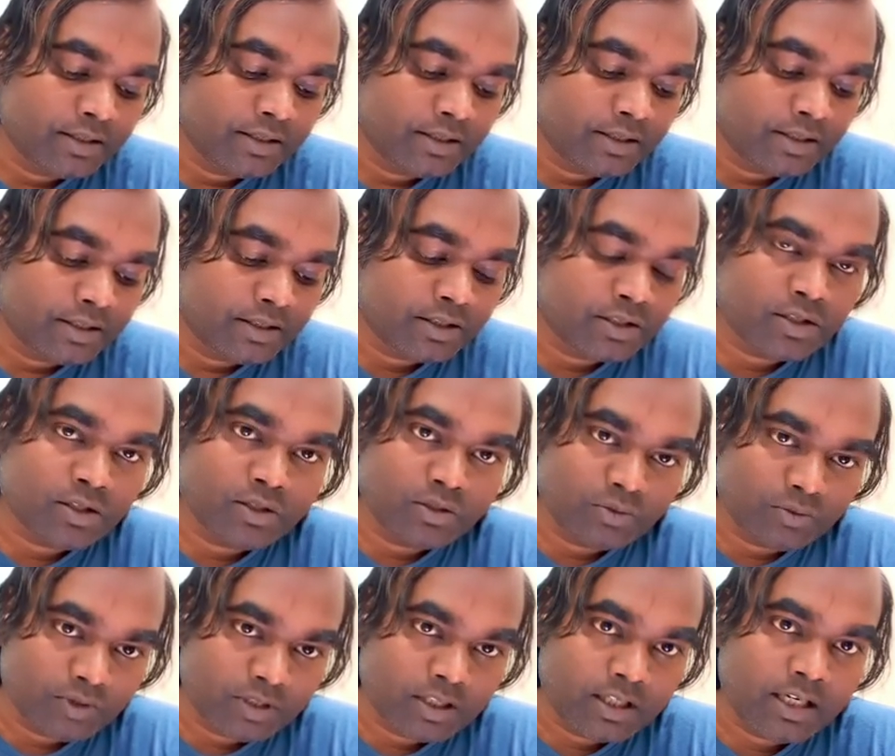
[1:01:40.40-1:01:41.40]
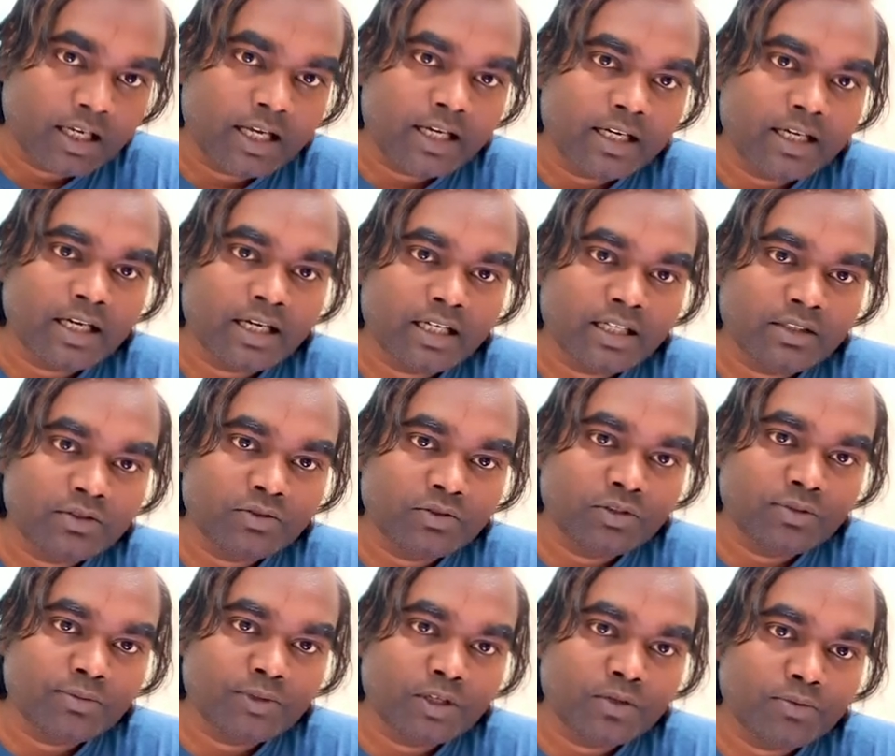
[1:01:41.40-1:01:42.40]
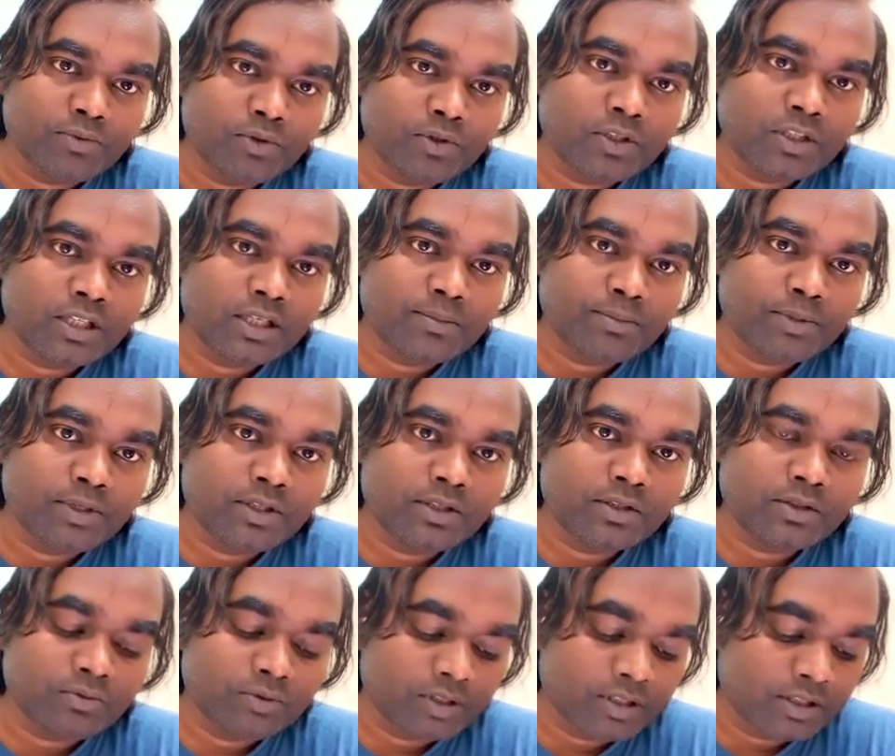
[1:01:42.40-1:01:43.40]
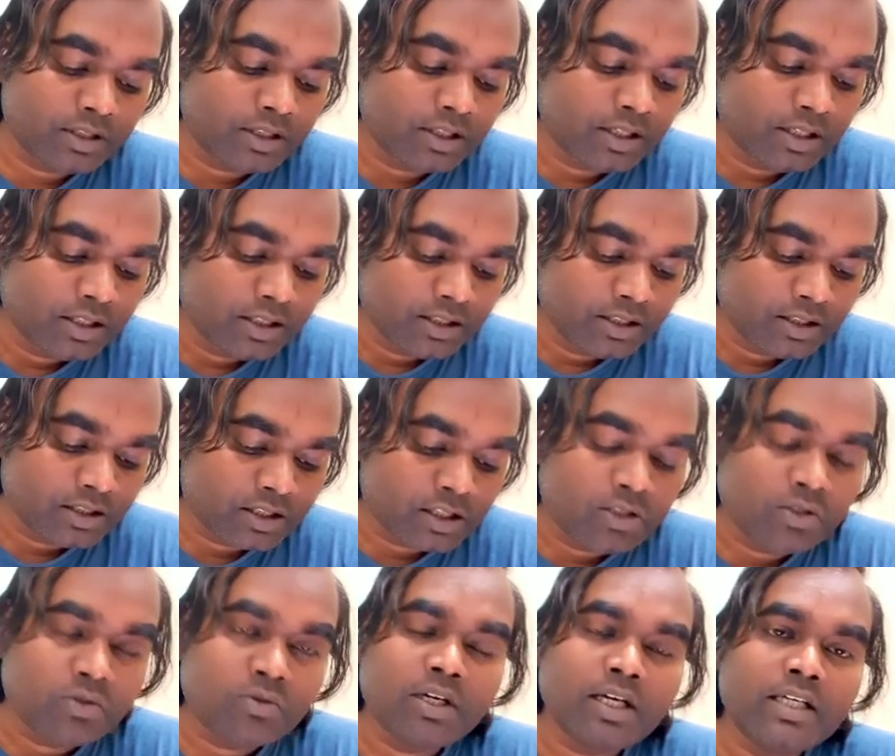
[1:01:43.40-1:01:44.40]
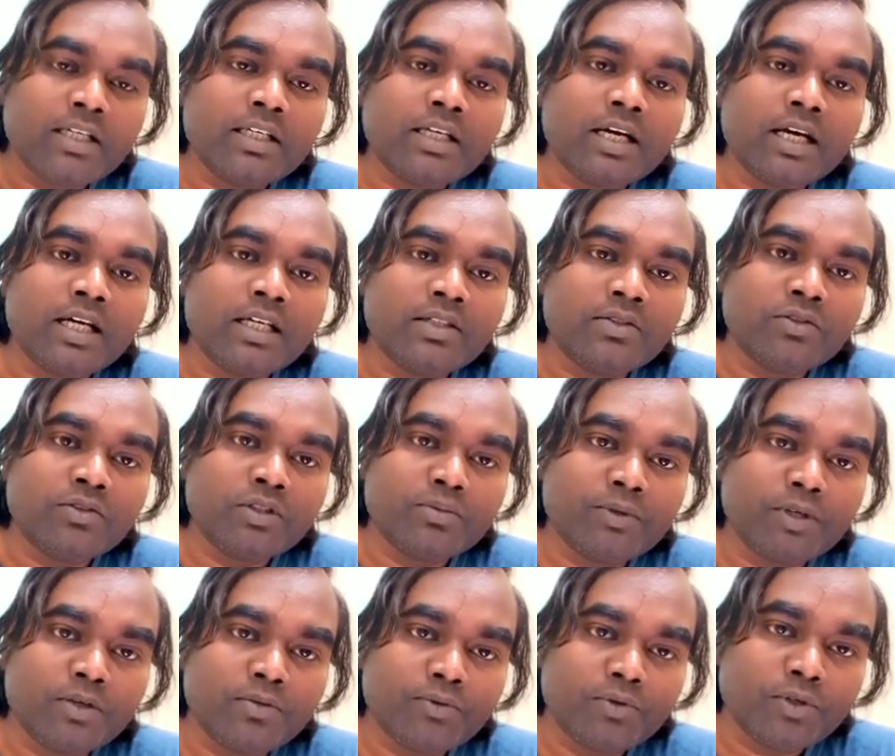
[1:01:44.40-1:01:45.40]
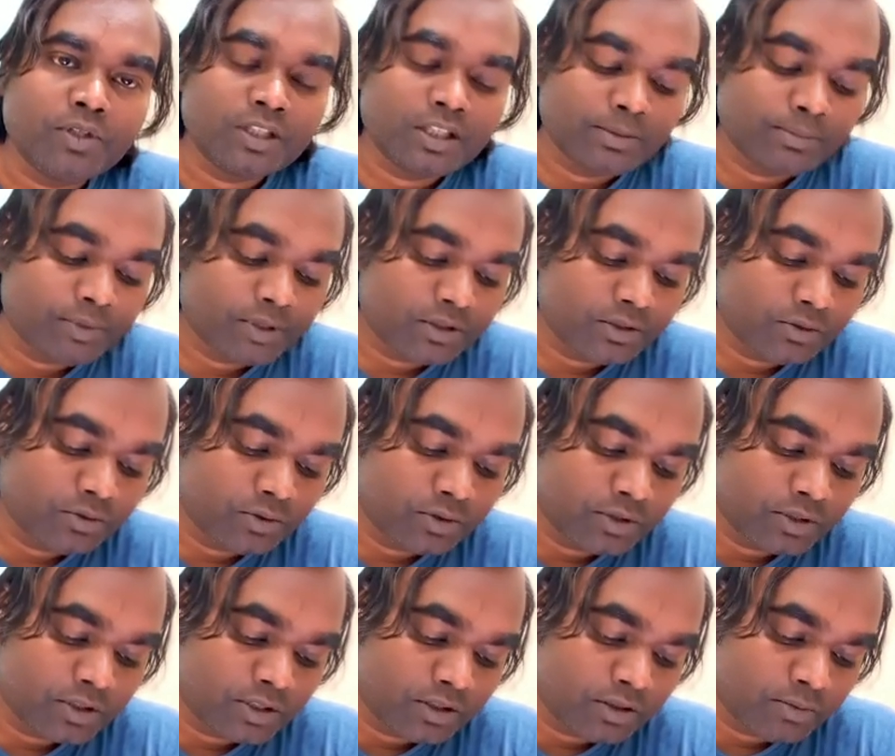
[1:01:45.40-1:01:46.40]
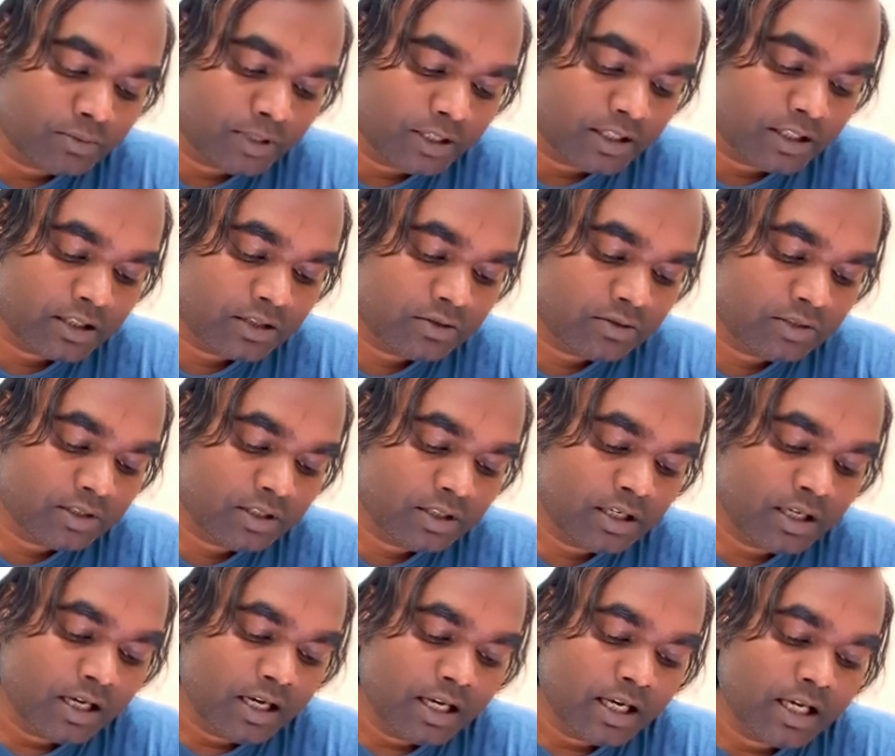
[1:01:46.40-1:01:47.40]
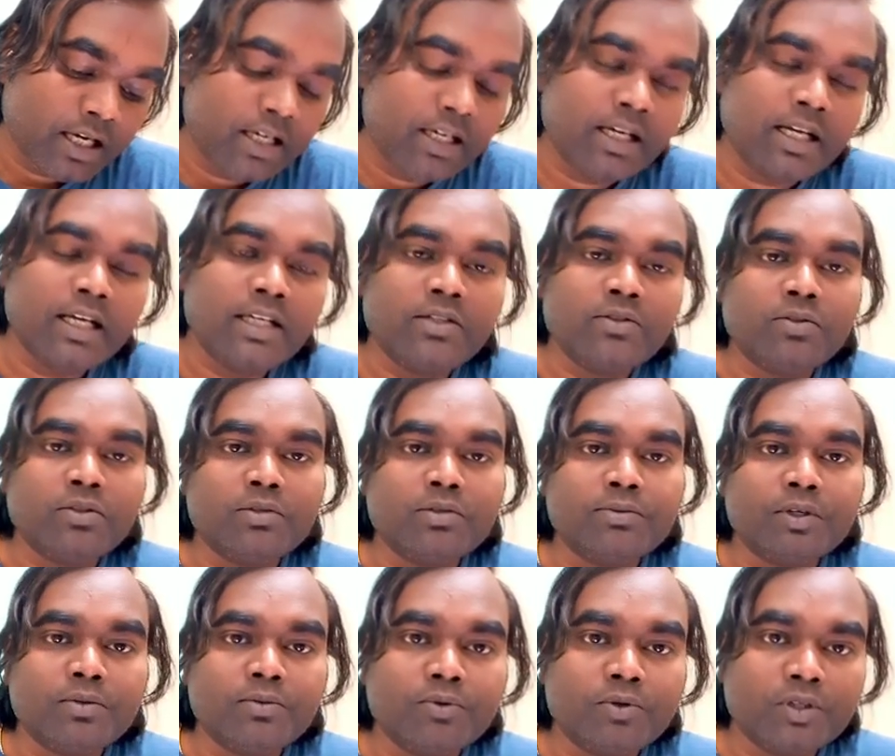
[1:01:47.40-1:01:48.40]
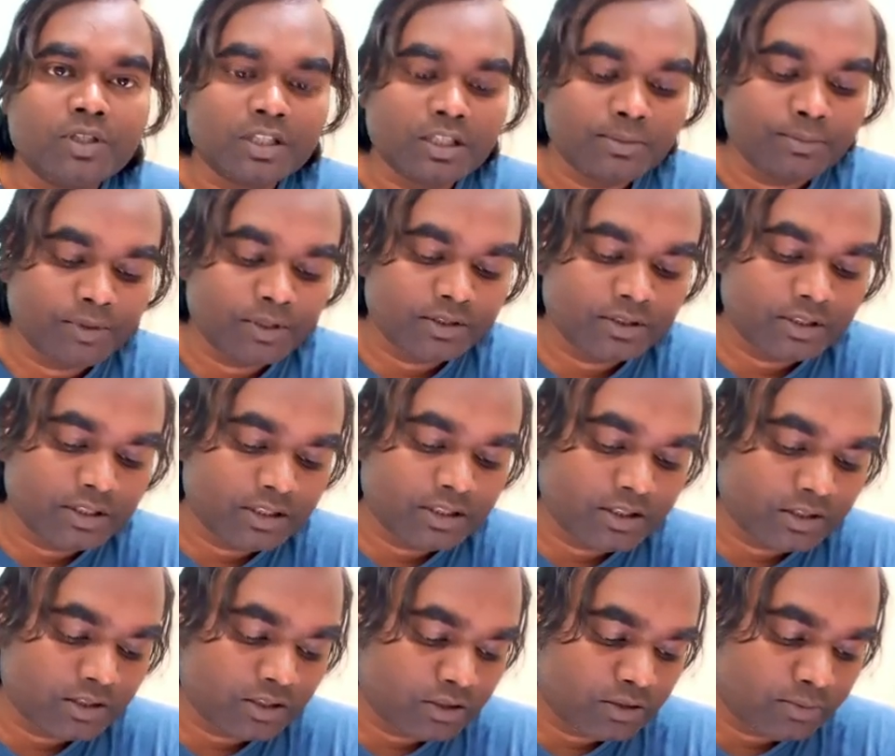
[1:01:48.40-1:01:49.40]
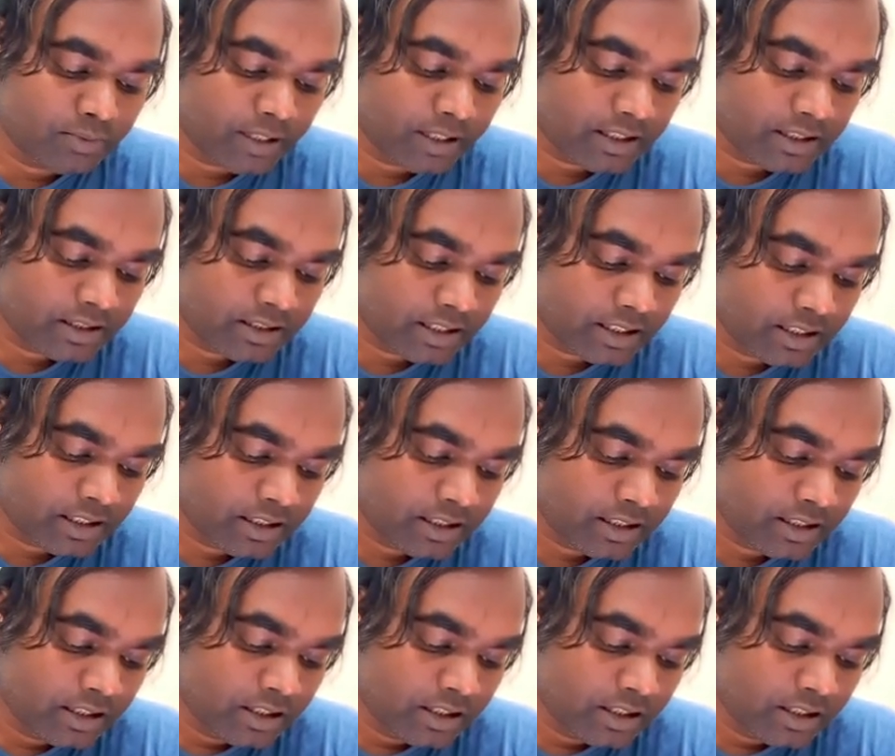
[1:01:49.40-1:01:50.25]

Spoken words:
is equal to 1, and I to the power 4k plus 1 is equal to I to the power 4k plus 2 is equal to minus 1, and I to the power 4k plus 3 is equal to minus I.